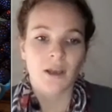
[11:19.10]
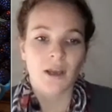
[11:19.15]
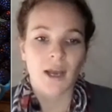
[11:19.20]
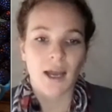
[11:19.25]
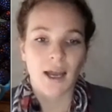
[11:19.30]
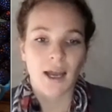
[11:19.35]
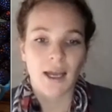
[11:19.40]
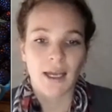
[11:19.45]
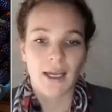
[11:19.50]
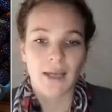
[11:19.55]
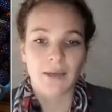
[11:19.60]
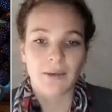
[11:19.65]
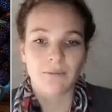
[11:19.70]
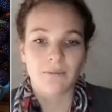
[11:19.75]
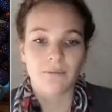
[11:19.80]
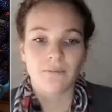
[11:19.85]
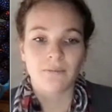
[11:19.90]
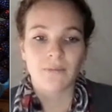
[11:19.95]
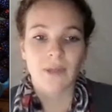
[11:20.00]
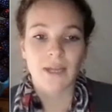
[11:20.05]

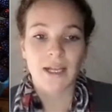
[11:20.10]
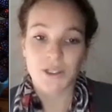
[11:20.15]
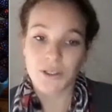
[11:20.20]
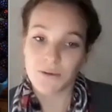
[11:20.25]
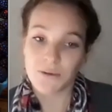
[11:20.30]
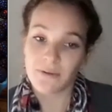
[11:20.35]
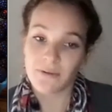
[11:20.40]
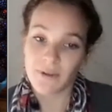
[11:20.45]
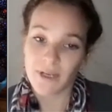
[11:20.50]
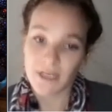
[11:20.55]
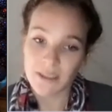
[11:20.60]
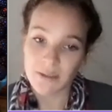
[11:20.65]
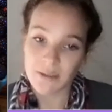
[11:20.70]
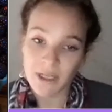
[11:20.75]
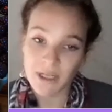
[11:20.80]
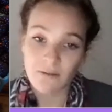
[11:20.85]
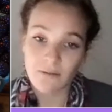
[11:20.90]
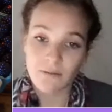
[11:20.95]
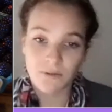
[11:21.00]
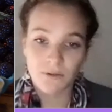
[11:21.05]
And so investment
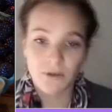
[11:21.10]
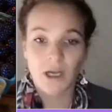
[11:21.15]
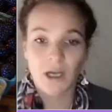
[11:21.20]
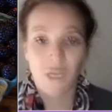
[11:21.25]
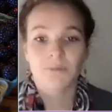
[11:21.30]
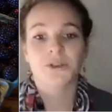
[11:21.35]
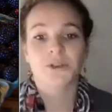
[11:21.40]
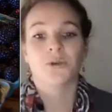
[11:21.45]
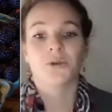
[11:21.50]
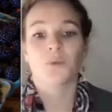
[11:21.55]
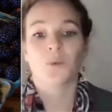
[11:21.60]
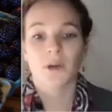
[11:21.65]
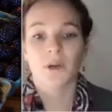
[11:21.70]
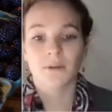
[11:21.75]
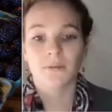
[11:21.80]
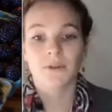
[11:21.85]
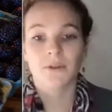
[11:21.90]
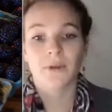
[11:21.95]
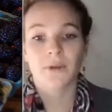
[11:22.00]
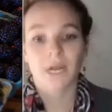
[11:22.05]
in food hubs are one
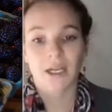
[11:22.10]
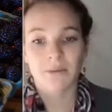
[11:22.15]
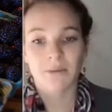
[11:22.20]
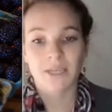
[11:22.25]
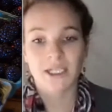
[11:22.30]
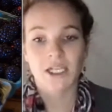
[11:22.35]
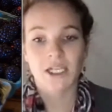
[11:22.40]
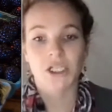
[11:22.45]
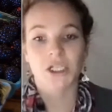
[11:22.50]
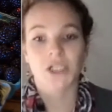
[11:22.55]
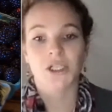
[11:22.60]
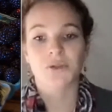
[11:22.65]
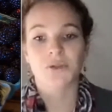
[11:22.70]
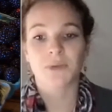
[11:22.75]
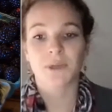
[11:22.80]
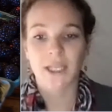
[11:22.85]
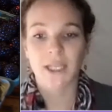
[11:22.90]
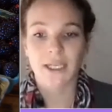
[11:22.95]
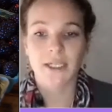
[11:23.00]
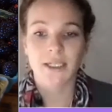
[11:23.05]
of the recommendations
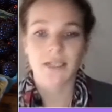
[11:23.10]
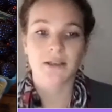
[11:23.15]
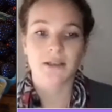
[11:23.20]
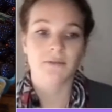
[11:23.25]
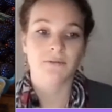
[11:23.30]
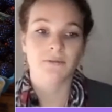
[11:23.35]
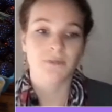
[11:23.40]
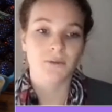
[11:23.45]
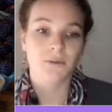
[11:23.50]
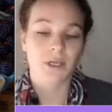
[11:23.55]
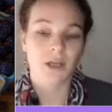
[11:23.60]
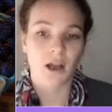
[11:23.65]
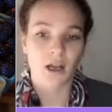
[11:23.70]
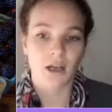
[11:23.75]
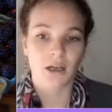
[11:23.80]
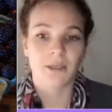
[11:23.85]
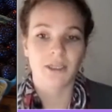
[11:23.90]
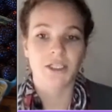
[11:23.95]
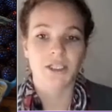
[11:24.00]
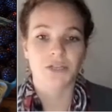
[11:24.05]
related to the food
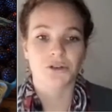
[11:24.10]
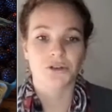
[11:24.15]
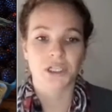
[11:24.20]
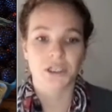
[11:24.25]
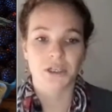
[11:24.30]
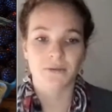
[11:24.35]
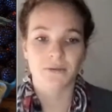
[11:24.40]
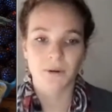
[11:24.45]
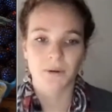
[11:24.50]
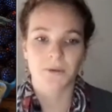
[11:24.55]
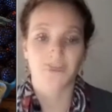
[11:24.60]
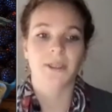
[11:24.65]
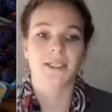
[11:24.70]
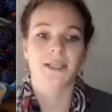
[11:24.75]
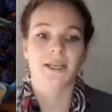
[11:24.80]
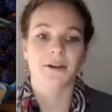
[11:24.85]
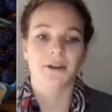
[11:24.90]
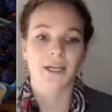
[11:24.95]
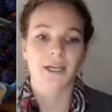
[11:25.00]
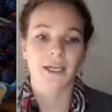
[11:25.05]
economy strategic focus
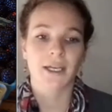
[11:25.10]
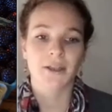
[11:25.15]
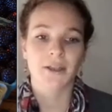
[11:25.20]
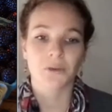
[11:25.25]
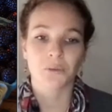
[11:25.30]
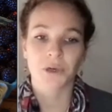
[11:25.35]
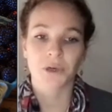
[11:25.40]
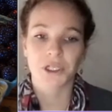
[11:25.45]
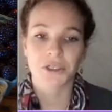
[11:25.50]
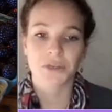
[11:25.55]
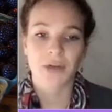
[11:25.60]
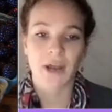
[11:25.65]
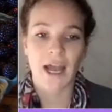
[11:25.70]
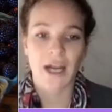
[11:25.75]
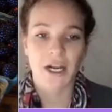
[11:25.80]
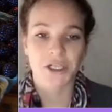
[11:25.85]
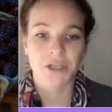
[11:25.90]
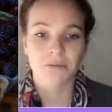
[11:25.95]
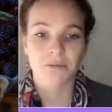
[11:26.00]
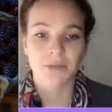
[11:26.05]
area in the regional
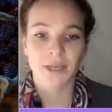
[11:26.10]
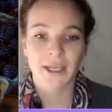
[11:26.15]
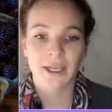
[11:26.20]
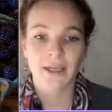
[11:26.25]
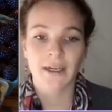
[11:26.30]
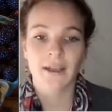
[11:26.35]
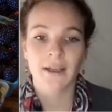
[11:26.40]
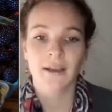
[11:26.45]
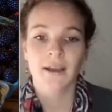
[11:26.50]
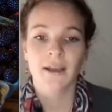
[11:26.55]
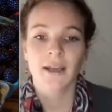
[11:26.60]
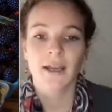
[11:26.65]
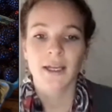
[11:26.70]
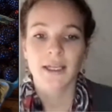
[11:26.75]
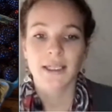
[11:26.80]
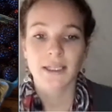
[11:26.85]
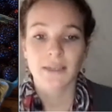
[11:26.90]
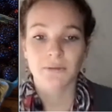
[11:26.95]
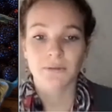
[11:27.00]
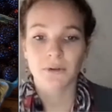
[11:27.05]
action plan.
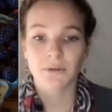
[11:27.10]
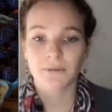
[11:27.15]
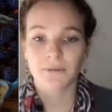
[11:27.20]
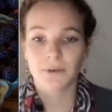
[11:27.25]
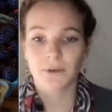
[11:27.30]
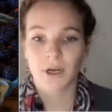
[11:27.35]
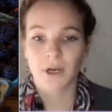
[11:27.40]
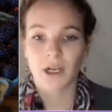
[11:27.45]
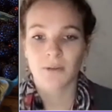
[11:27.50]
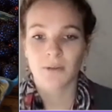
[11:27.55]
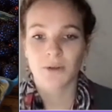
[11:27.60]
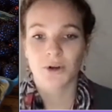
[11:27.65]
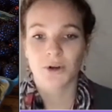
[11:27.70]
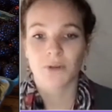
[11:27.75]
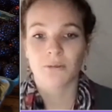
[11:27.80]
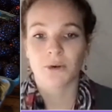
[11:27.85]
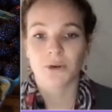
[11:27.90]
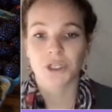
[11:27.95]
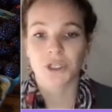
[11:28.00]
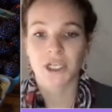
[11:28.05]
Several food hubs are
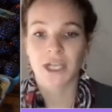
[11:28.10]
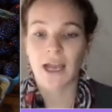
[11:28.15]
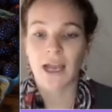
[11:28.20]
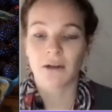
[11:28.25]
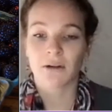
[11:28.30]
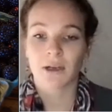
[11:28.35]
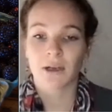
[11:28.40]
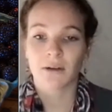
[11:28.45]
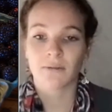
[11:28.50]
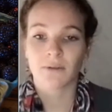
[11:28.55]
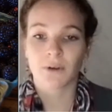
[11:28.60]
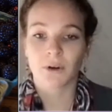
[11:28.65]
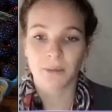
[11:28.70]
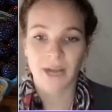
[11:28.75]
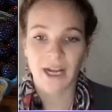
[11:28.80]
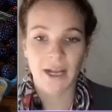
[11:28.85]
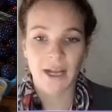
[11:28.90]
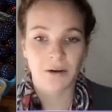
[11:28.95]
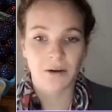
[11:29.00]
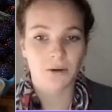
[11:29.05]
emerging out of urban
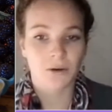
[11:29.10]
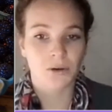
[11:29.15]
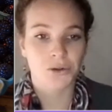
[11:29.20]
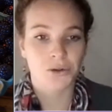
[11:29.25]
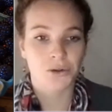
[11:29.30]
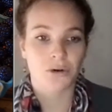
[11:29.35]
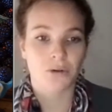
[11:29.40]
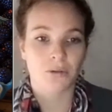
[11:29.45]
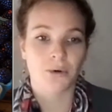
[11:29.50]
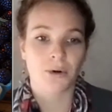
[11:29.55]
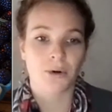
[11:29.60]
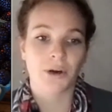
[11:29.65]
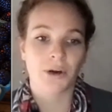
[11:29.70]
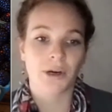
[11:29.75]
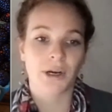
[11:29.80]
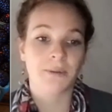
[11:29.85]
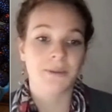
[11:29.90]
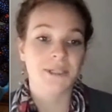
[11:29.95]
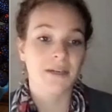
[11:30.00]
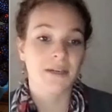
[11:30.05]
agricultural
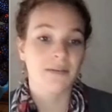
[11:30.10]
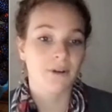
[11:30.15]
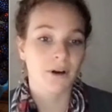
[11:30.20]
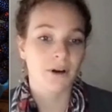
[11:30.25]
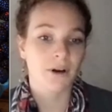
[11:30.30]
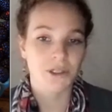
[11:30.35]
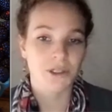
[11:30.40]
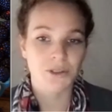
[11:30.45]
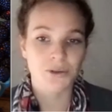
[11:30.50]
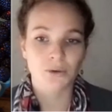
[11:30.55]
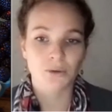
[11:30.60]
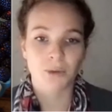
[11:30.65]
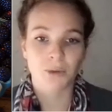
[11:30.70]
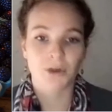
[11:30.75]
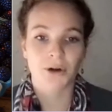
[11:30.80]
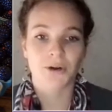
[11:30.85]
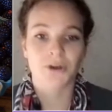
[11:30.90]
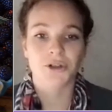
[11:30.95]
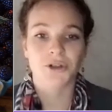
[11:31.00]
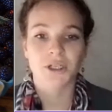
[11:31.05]
programs and farm to school
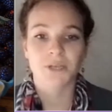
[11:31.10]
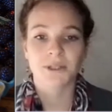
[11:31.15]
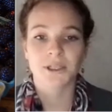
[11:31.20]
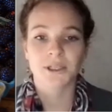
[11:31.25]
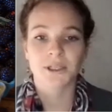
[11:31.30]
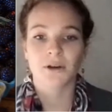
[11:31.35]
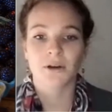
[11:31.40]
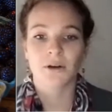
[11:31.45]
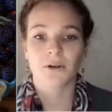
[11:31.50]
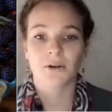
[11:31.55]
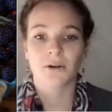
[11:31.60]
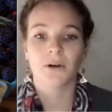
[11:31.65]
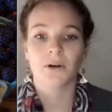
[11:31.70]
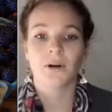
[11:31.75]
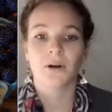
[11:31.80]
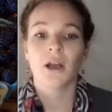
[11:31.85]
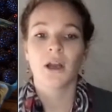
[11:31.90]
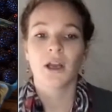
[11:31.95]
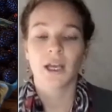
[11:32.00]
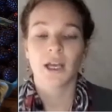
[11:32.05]
partnerships in
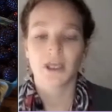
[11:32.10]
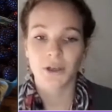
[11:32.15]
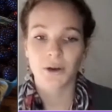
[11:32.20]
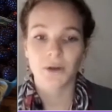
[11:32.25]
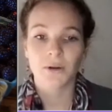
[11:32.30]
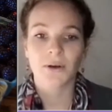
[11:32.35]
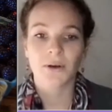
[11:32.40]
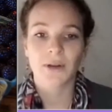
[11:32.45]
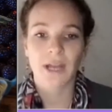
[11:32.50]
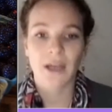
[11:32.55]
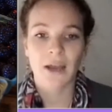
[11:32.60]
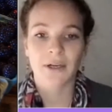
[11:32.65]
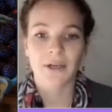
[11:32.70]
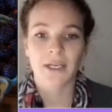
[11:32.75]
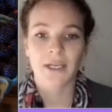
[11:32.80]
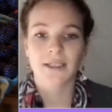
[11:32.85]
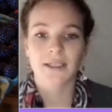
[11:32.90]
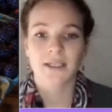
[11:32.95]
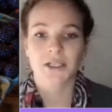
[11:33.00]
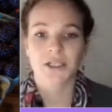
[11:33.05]
Yolo
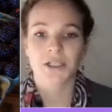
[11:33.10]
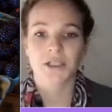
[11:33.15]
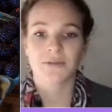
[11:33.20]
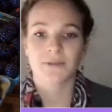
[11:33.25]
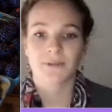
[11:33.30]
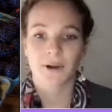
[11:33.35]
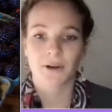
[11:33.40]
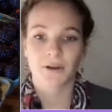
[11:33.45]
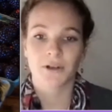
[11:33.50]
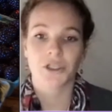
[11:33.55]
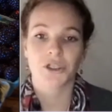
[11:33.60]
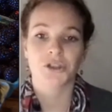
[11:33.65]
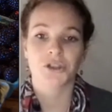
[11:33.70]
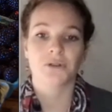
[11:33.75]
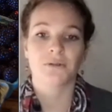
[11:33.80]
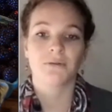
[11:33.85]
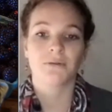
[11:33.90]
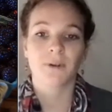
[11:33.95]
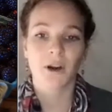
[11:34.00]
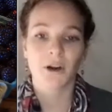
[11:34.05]
County, such as Fairy Ginger
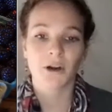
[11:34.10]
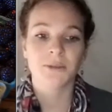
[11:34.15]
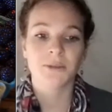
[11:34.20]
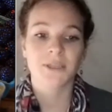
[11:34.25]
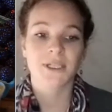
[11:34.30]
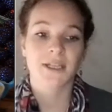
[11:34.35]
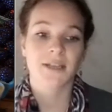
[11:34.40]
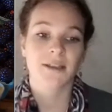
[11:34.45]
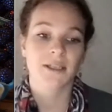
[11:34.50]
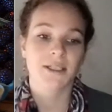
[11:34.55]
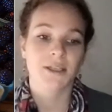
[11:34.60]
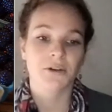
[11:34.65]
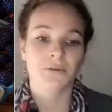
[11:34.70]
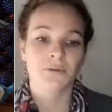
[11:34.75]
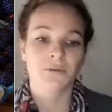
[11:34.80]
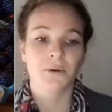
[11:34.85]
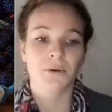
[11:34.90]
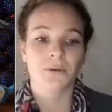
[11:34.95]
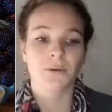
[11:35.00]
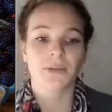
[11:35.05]
Farms and the Center
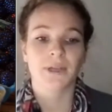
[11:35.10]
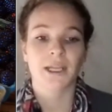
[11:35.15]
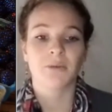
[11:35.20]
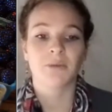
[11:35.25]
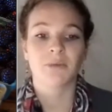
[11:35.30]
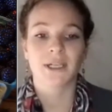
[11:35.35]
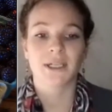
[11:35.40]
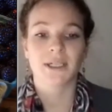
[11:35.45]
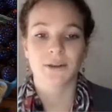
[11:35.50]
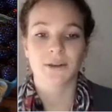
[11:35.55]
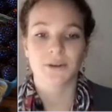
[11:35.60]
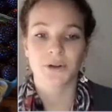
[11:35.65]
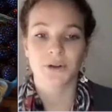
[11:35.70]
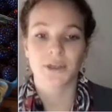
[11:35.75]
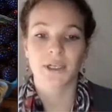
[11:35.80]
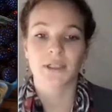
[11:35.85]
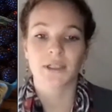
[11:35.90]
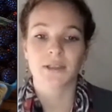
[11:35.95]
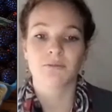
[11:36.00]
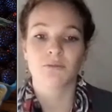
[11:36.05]
for Land-Based
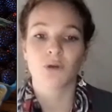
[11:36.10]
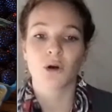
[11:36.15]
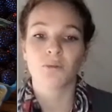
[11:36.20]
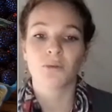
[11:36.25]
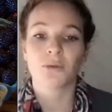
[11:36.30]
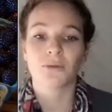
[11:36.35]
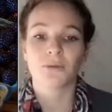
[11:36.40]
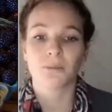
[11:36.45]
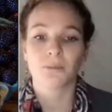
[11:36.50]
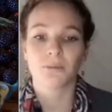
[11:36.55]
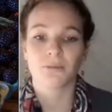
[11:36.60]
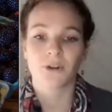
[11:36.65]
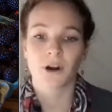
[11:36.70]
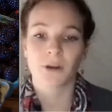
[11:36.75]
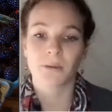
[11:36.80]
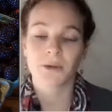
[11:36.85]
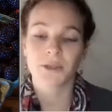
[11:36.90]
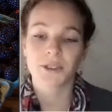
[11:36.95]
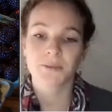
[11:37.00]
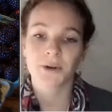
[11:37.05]
Learning's Mobile
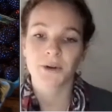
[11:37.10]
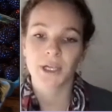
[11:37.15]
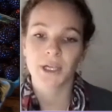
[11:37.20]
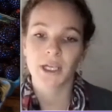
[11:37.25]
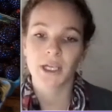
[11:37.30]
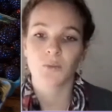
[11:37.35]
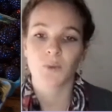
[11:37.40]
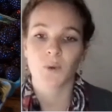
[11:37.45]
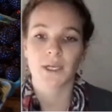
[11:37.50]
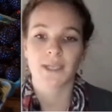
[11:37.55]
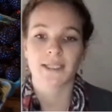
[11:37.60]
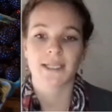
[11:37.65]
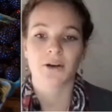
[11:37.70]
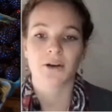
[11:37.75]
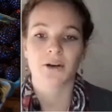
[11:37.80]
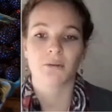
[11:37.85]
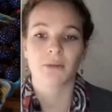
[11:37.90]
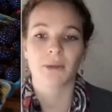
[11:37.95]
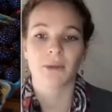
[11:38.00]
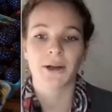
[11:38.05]
Farmers Market in West
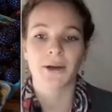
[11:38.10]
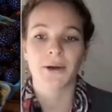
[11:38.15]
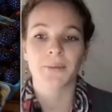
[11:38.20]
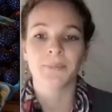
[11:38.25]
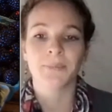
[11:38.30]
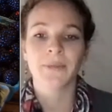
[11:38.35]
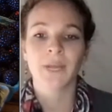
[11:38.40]
Sacramento.